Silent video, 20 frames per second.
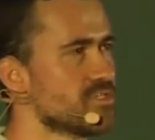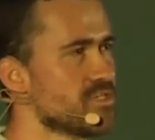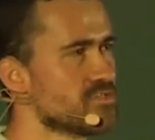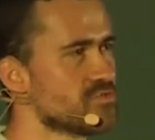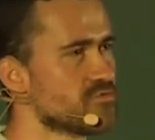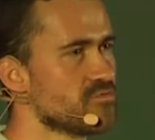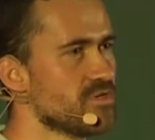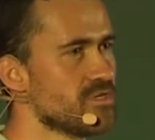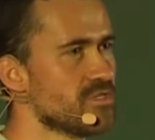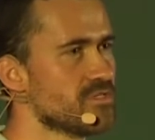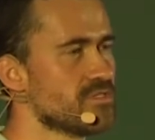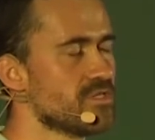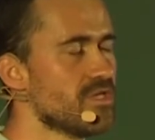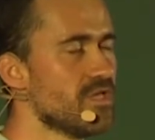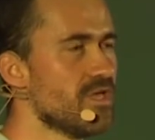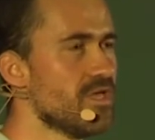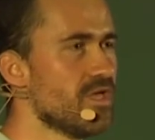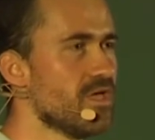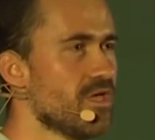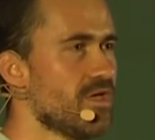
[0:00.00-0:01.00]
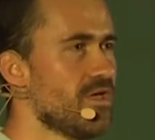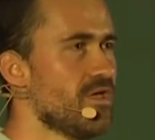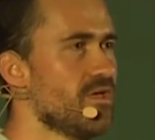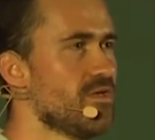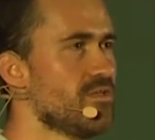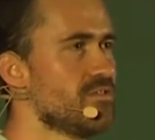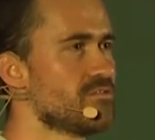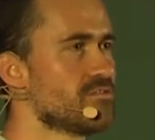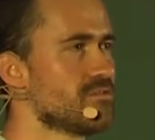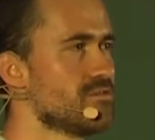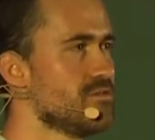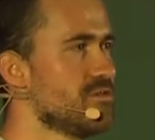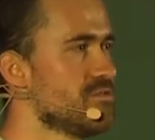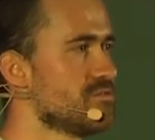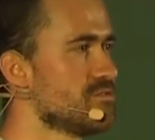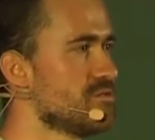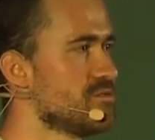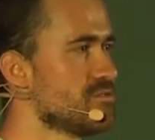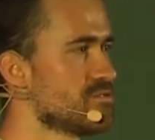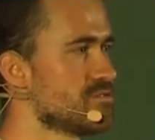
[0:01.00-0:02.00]
rate, and it
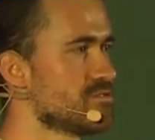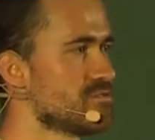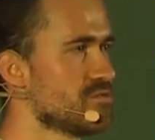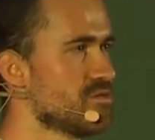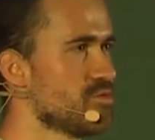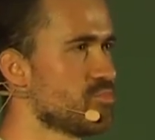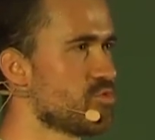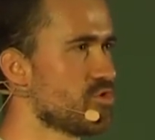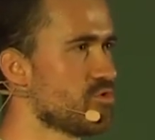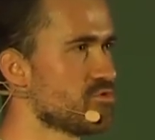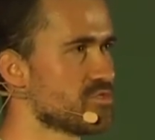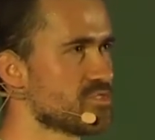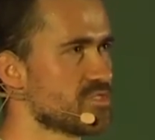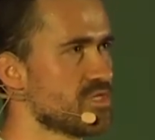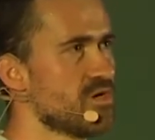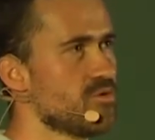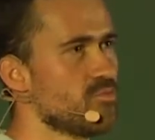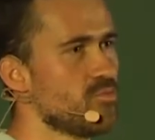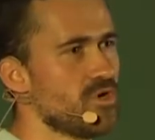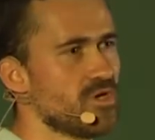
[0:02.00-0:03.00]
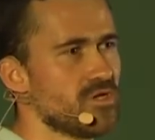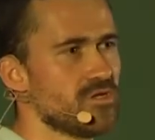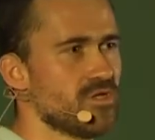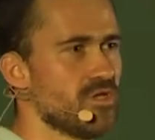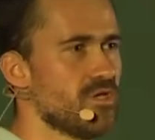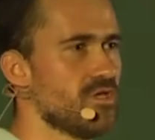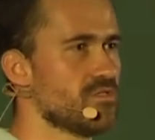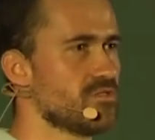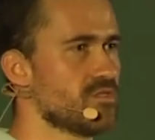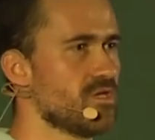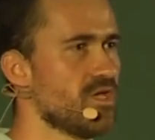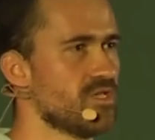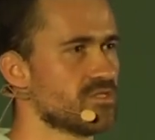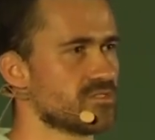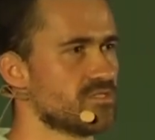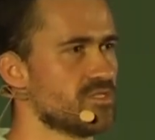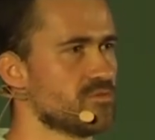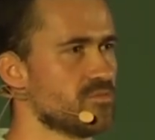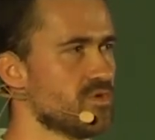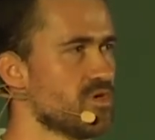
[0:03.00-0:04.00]
is approach someone and ask
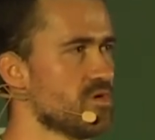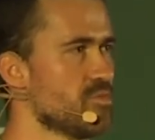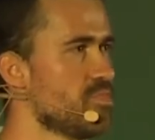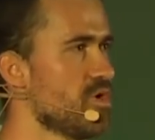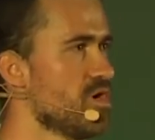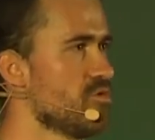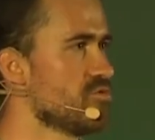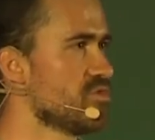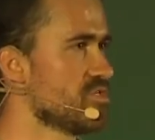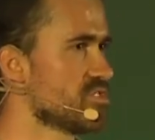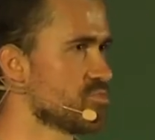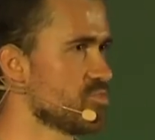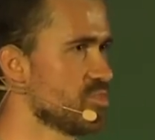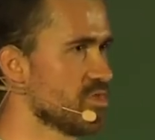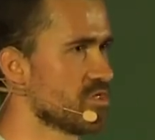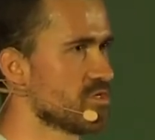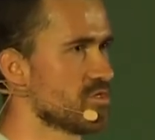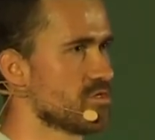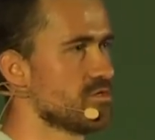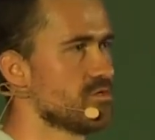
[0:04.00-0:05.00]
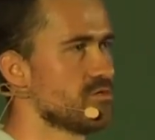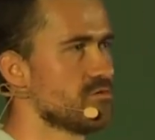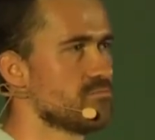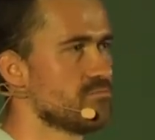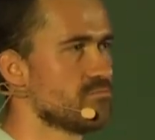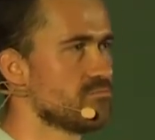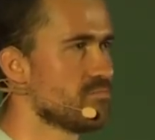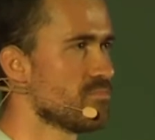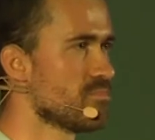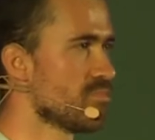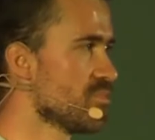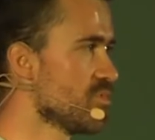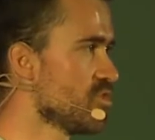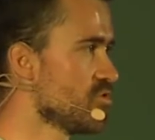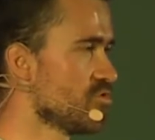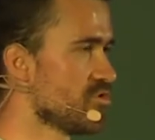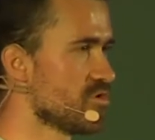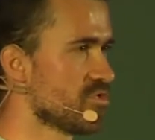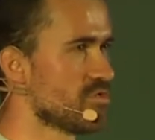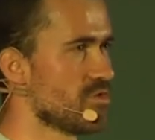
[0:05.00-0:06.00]
them about the speaker.
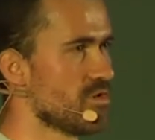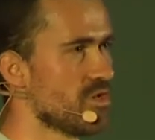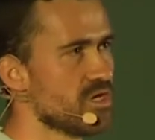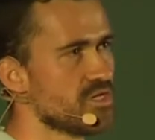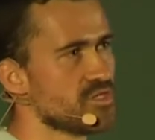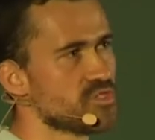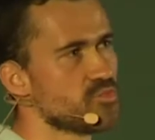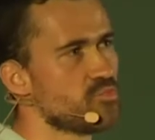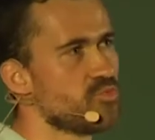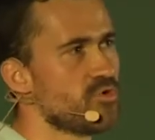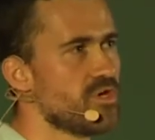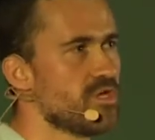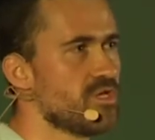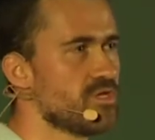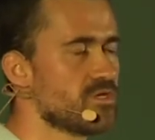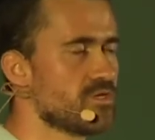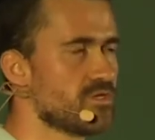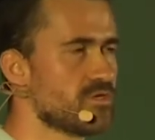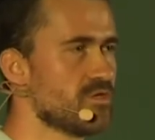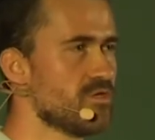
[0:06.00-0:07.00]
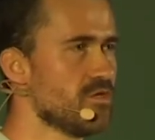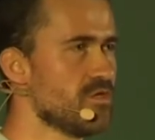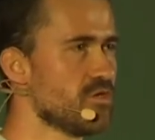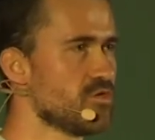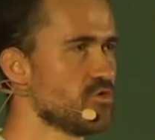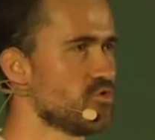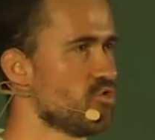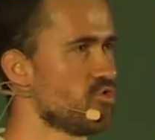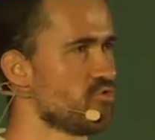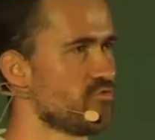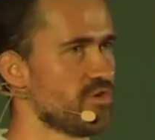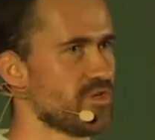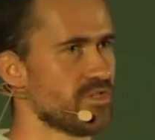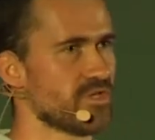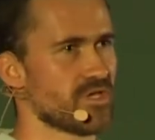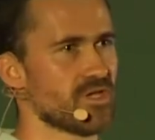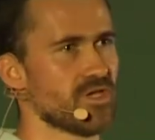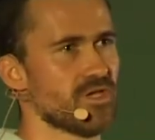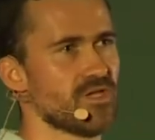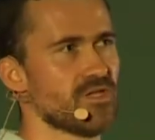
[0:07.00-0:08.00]
During the lunch break, you already
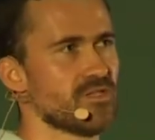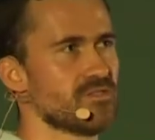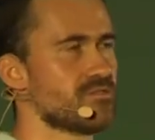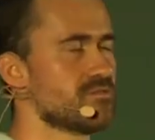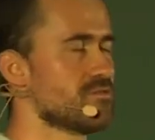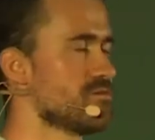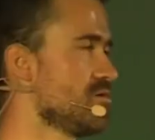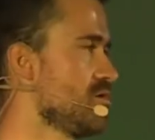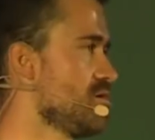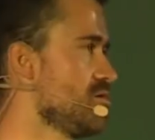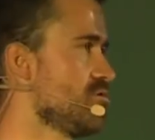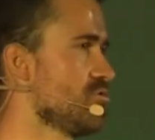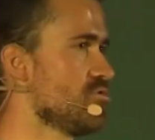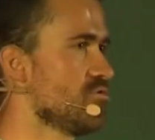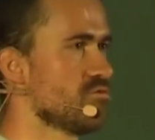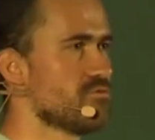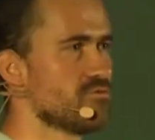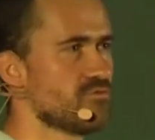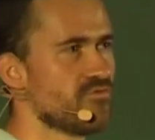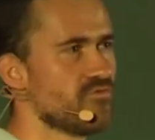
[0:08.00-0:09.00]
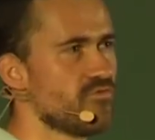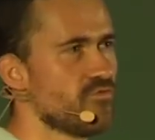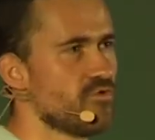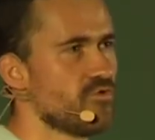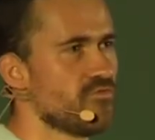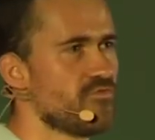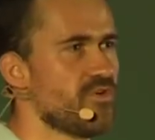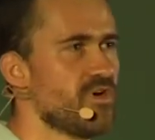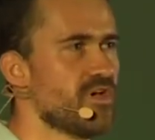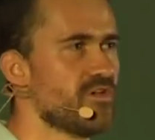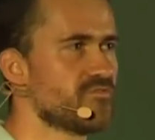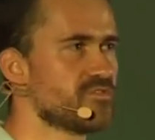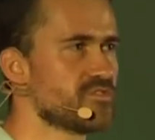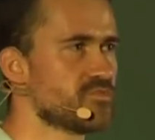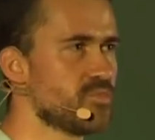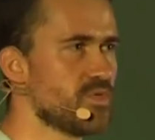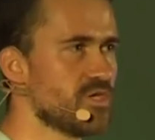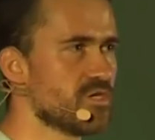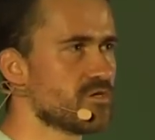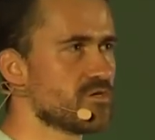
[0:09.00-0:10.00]
had, I don't know, 4 or 5
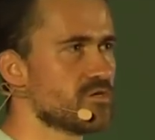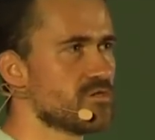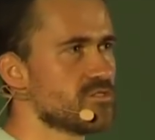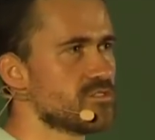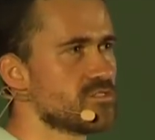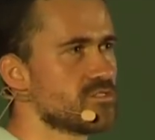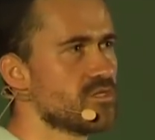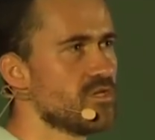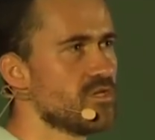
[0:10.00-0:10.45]
speakers.